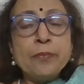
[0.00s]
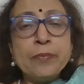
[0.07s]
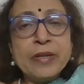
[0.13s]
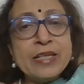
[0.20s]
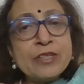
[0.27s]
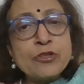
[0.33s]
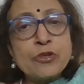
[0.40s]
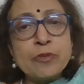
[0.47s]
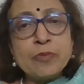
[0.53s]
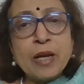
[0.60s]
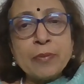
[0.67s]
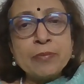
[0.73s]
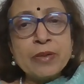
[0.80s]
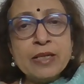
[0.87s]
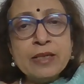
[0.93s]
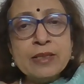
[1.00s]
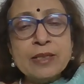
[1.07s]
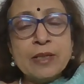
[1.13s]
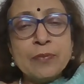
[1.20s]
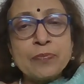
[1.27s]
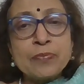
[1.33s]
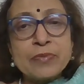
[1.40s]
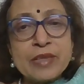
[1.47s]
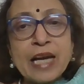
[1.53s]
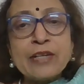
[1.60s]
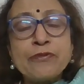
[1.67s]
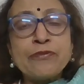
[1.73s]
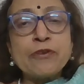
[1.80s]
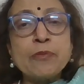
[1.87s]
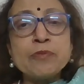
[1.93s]
Please remember
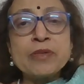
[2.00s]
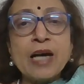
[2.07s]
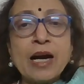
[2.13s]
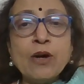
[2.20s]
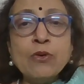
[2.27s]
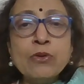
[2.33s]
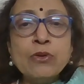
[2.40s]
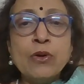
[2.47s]
that from now,